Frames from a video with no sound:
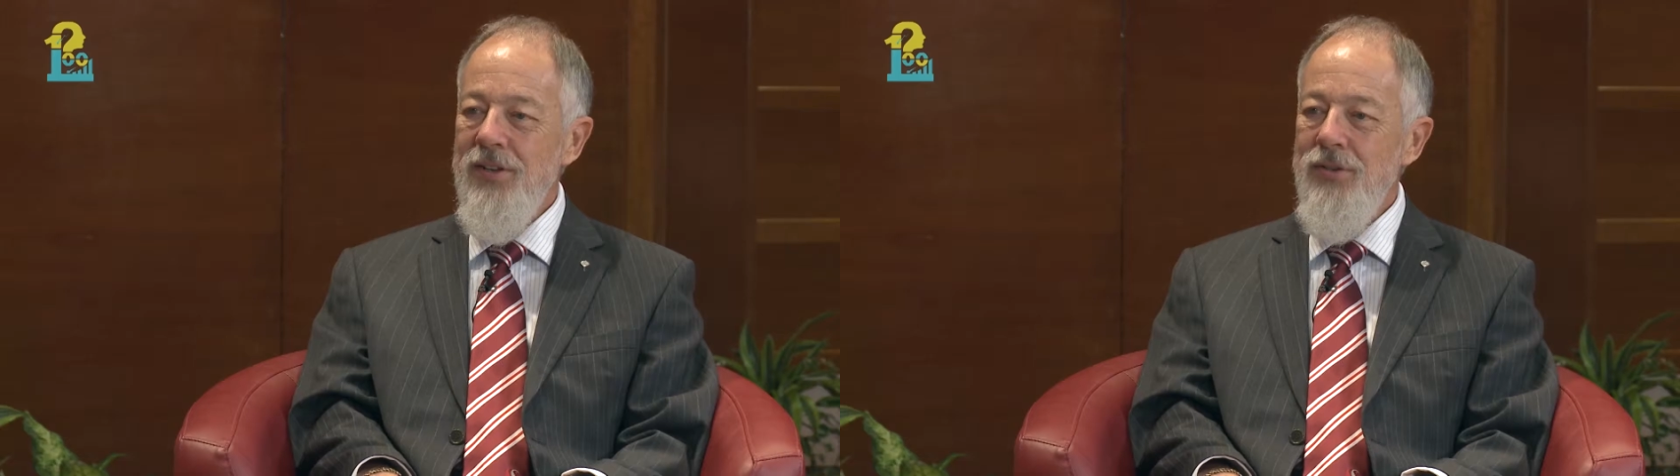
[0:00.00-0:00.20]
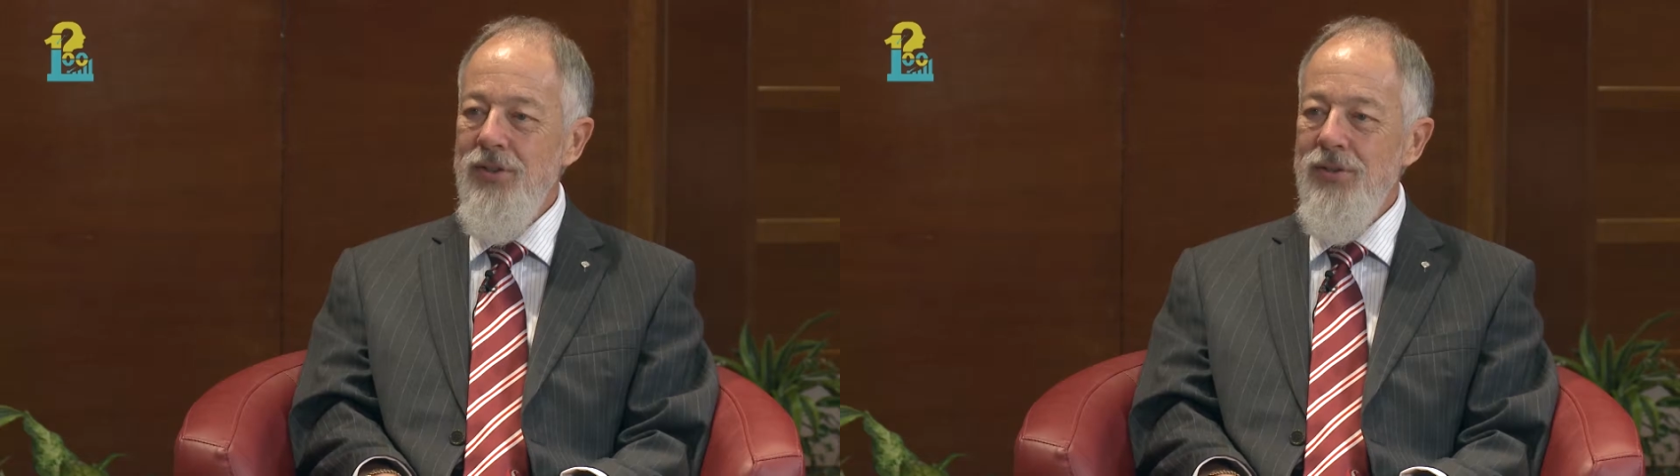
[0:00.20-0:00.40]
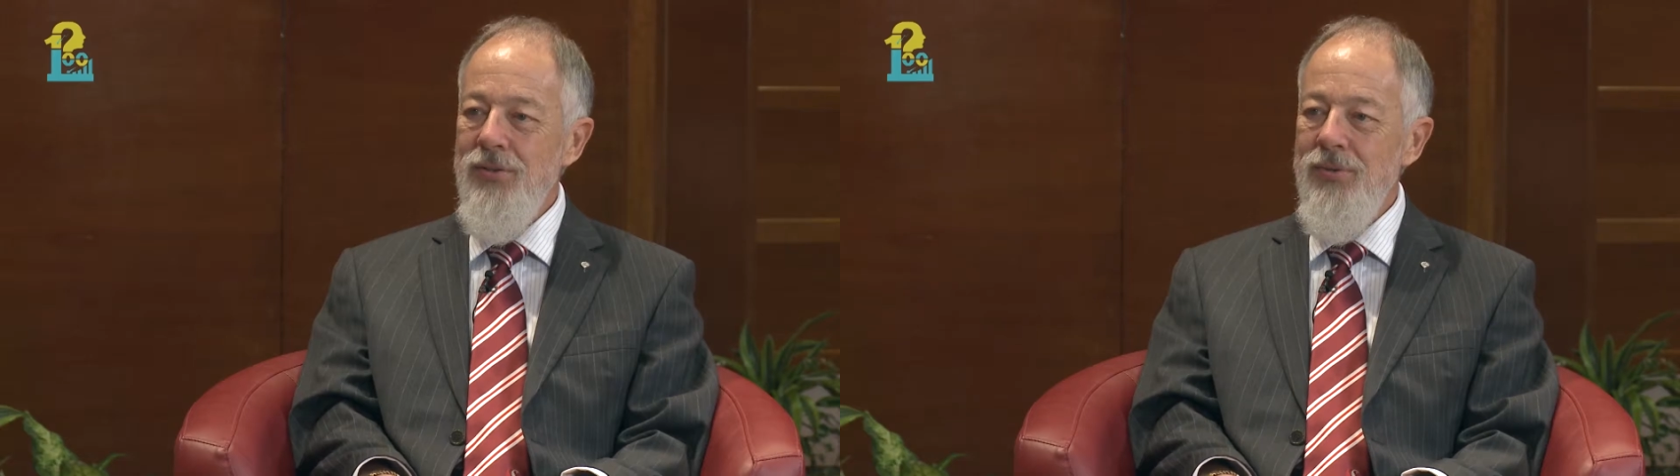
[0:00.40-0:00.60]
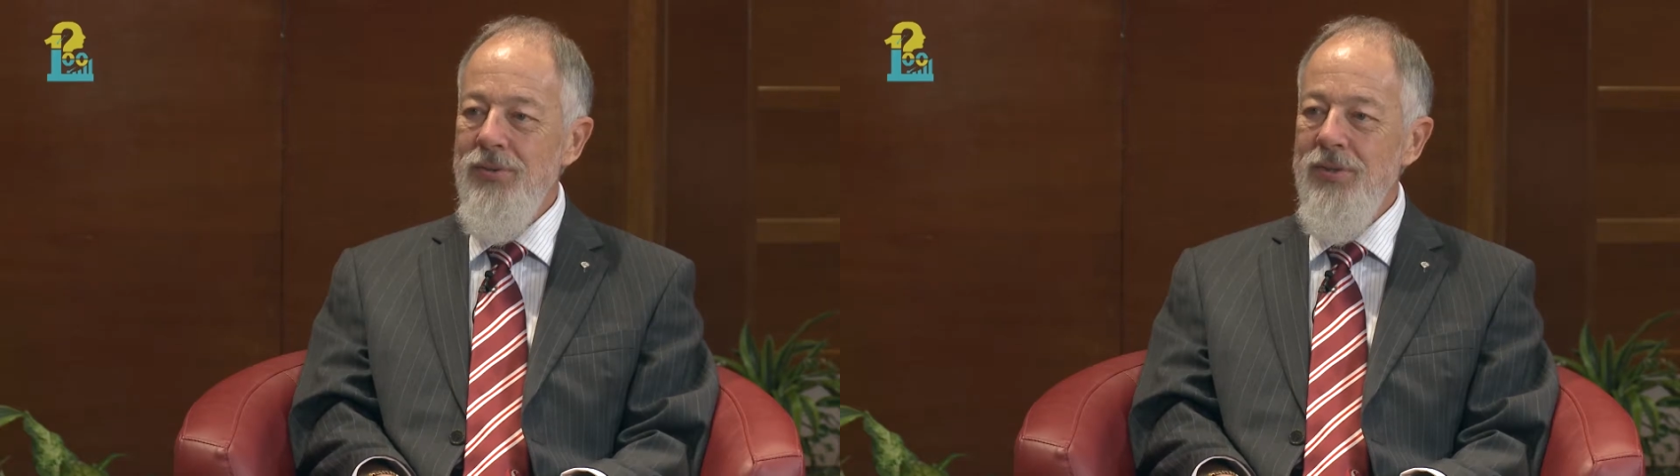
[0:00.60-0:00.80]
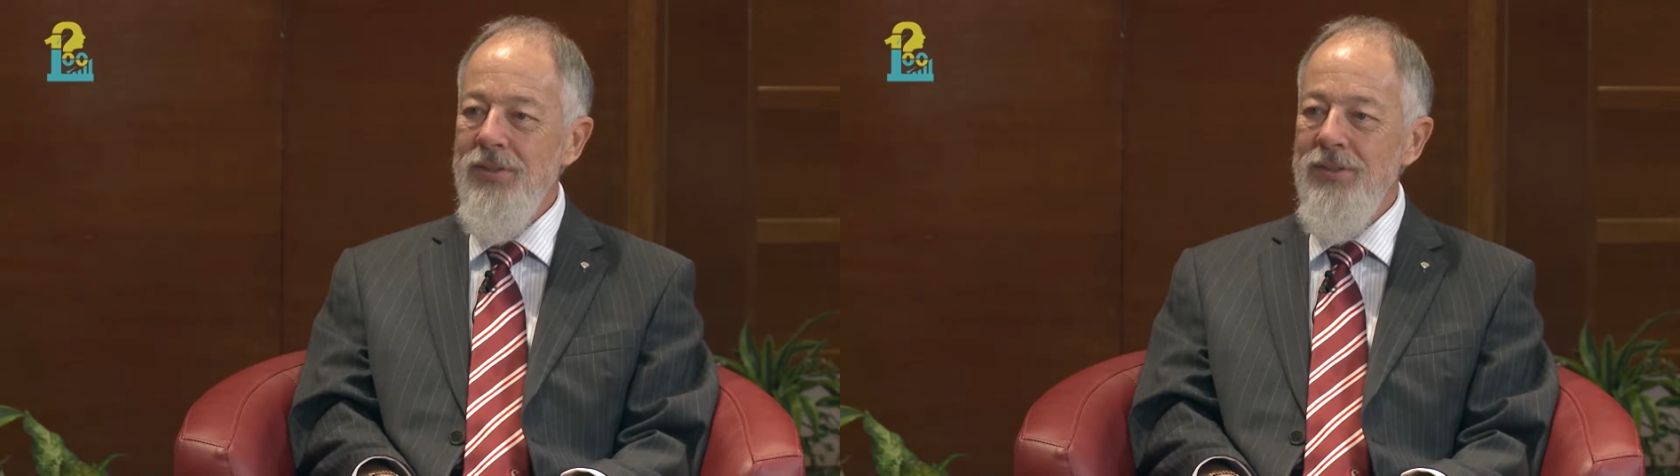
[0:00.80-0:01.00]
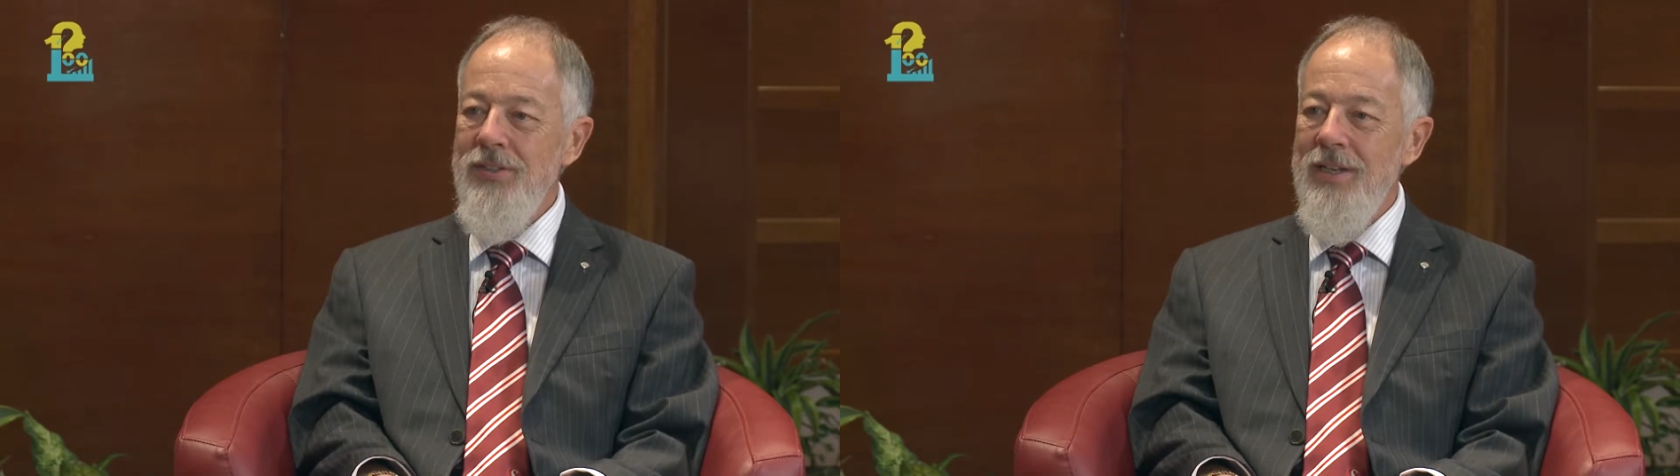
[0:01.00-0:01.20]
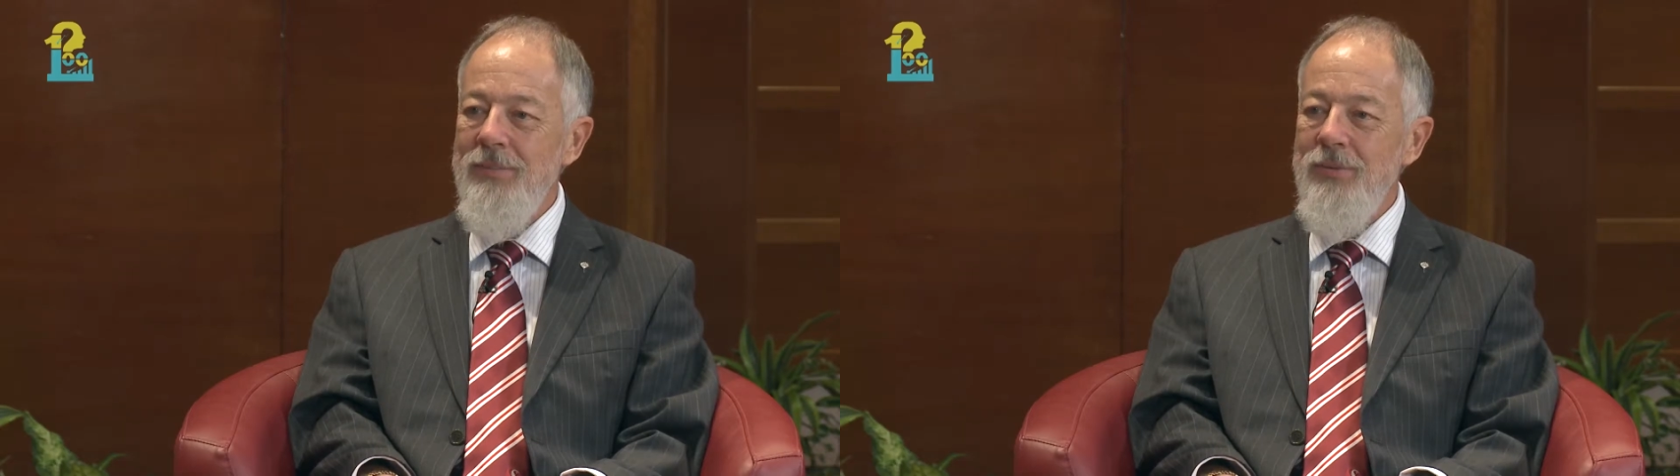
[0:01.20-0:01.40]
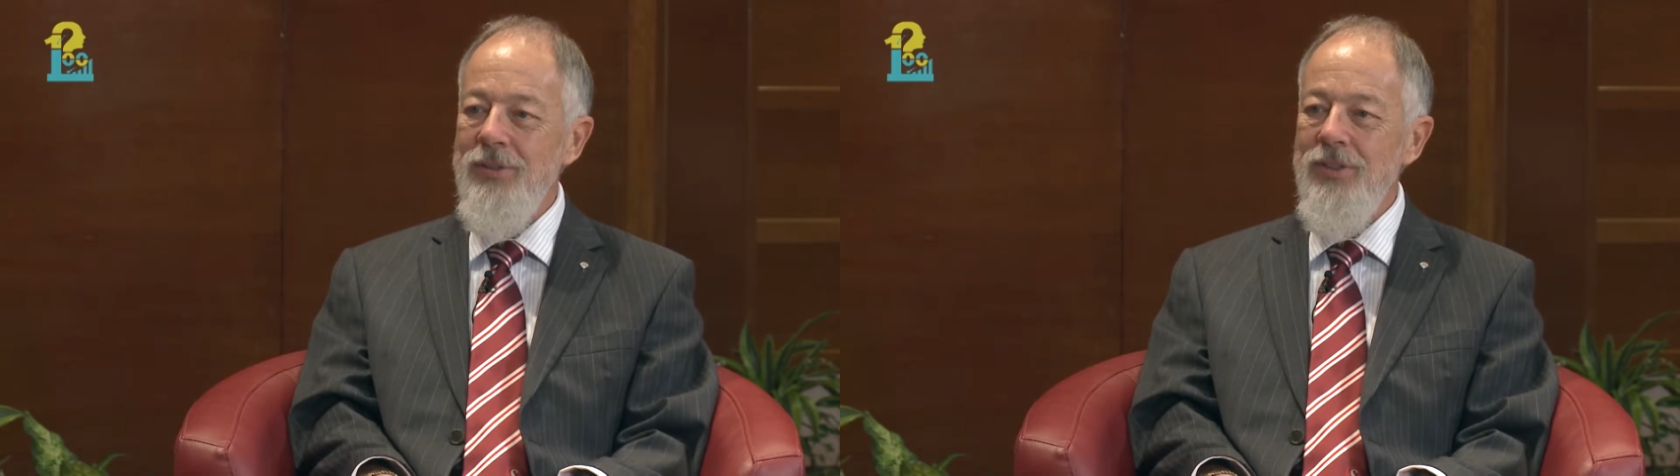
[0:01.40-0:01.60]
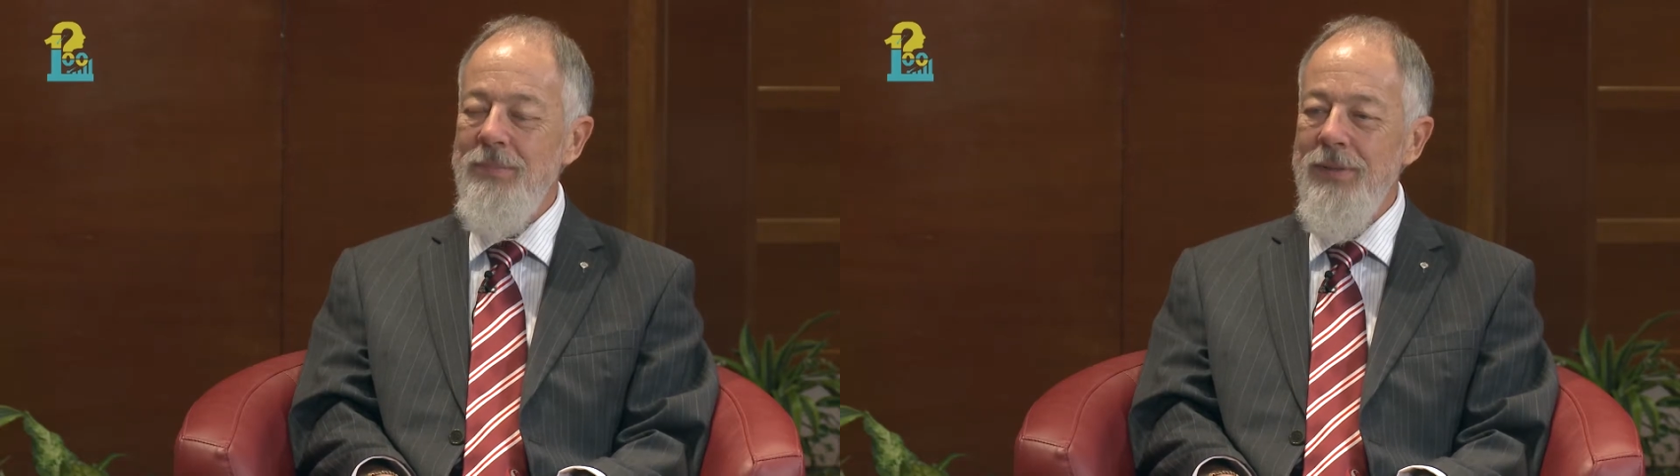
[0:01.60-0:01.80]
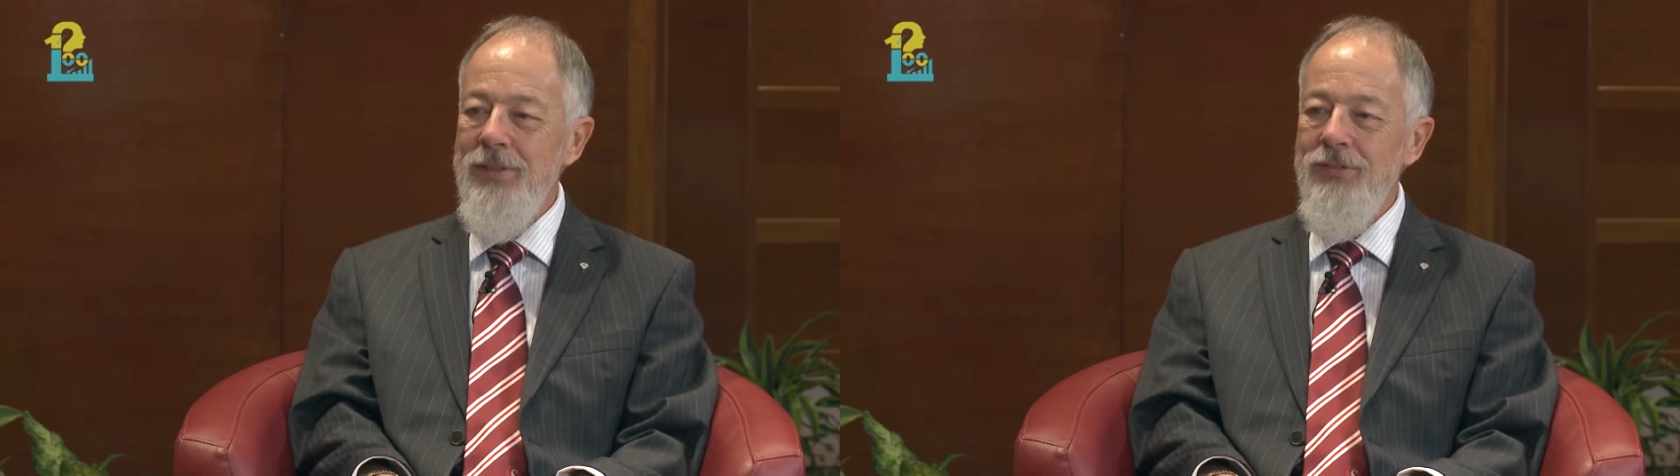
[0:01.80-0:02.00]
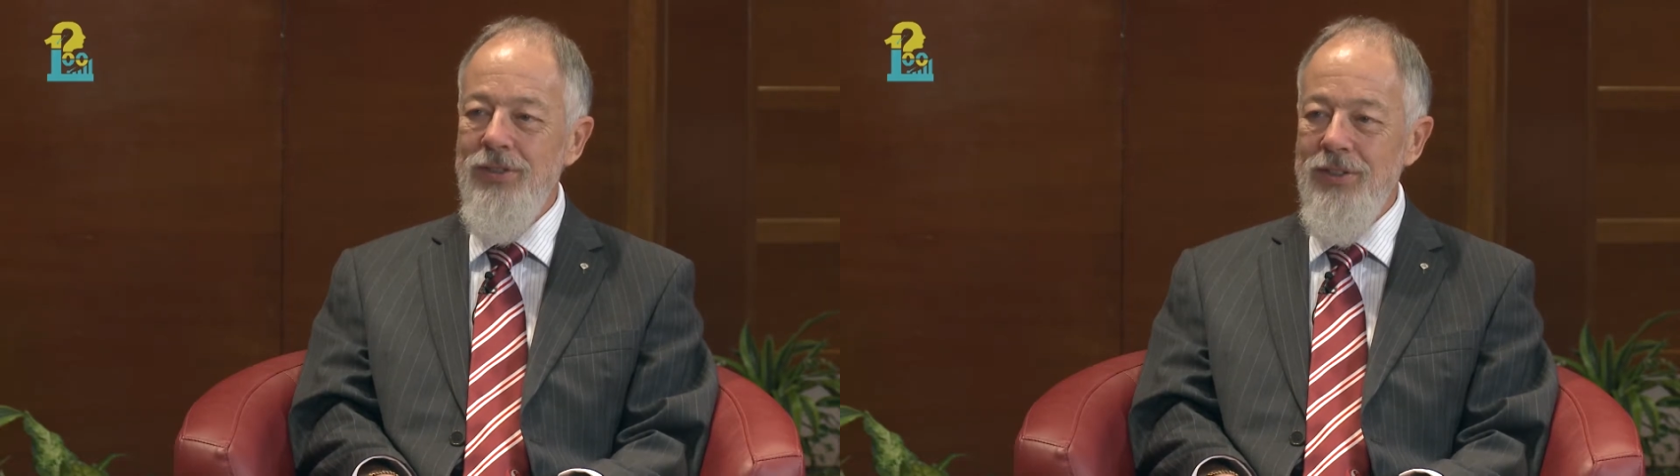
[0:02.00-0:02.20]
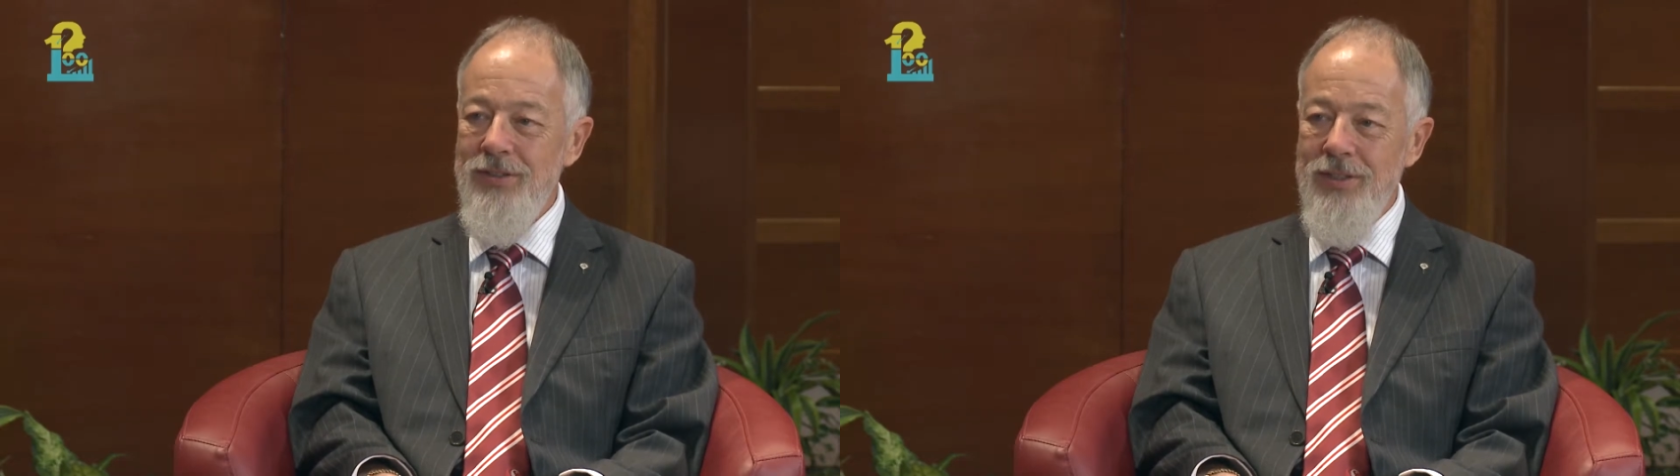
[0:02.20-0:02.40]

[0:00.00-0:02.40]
new concept which has been introduced